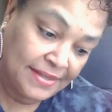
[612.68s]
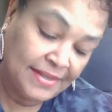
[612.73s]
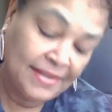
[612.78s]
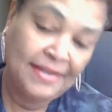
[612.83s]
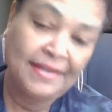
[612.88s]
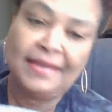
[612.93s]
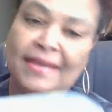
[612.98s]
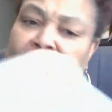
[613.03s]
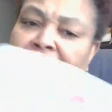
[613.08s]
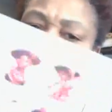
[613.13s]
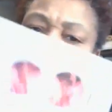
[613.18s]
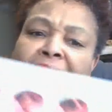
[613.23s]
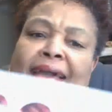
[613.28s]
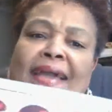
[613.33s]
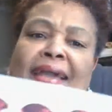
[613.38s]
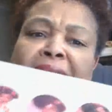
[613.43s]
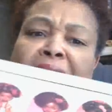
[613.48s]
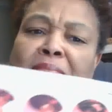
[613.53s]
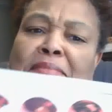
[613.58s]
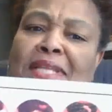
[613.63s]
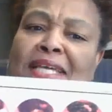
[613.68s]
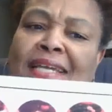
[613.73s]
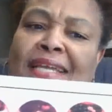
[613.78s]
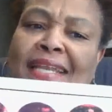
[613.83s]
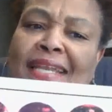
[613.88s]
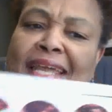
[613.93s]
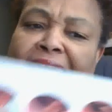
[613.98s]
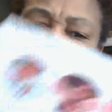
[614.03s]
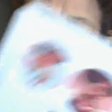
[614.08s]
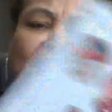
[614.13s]
and I'm
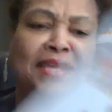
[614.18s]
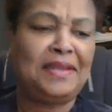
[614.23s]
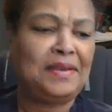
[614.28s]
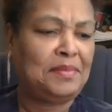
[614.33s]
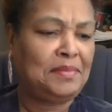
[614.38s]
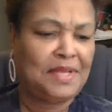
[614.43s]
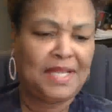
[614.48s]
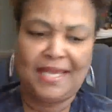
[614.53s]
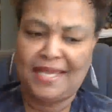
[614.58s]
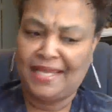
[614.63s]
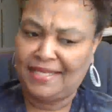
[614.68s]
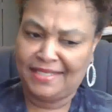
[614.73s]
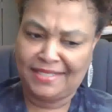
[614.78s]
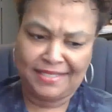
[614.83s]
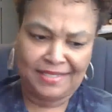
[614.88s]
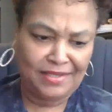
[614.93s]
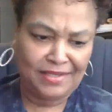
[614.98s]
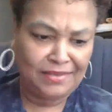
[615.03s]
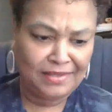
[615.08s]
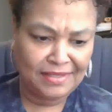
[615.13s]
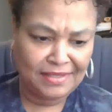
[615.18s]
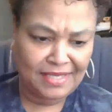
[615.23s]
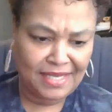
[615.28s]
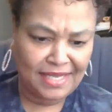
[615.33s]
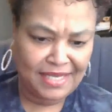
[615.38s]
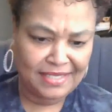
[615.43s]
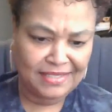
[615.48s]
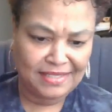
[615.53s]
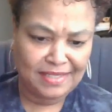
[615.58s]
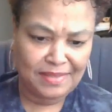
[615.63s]
looking at it and I'm like, this don't look
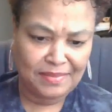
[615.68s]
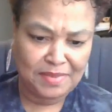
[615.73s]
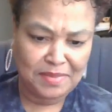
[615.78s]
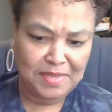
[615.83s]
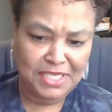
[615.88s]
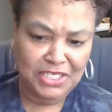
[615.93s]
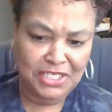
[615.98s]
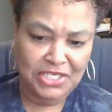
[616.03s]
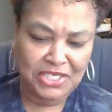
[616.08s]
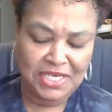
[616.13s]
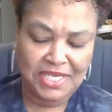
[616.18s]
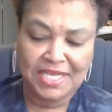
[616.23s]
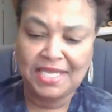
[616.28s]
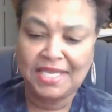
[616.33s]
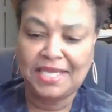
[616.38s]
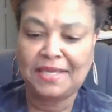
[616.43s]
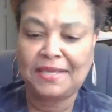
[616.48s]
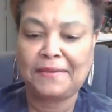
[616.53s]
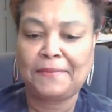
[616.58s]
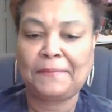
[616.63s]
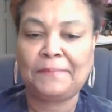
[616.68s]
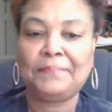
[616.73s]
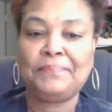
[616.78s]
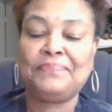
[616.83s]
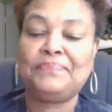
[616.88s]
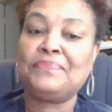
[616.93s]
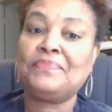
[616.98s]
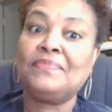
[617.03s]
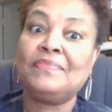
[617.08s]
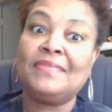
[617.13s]
like sublimation ink.
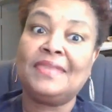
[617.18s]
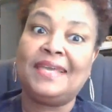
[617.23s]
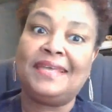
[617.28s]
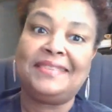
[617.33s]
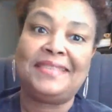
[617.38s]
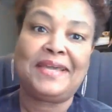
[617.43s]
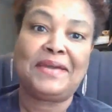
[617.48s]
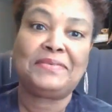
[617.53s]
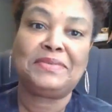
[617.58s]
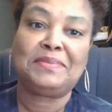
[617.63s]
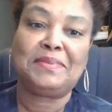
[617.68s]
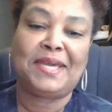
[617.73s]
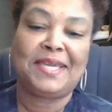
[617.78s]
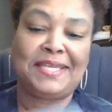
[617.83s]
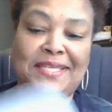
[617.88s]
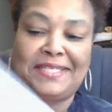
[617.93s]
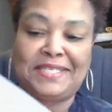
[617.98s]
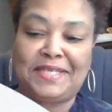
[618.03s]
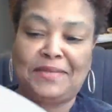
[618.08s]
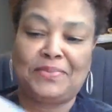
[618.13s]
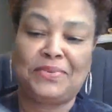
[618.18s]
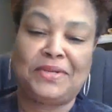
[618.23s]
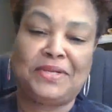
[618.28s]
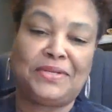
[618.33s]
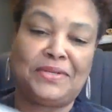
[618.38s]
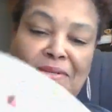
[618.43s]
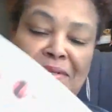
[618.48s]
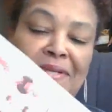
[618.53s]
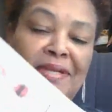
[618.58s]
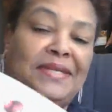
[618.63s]
That was my inkjet
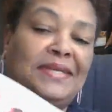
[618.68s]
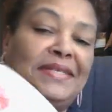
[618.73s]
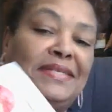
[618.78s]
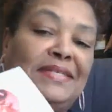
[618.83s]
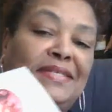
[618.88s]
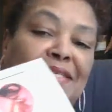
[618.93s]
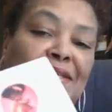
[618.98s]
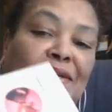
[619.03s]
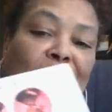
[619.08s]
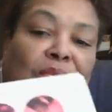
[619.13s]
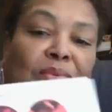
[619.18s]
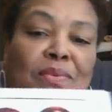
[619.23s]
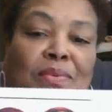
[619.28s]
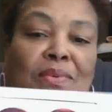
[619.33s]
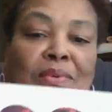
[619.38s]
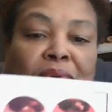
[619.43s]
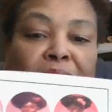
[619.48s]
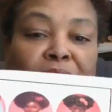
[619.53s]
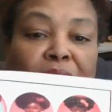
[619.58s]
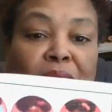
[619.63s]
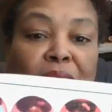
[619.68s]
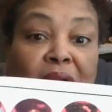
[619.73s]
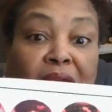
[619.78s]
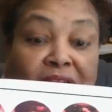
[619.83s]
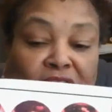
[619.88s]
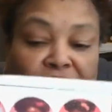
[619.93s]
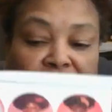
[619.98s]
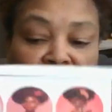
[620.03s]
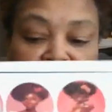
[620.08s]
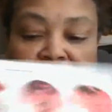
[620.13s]
printer. So
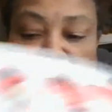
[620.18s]
correction,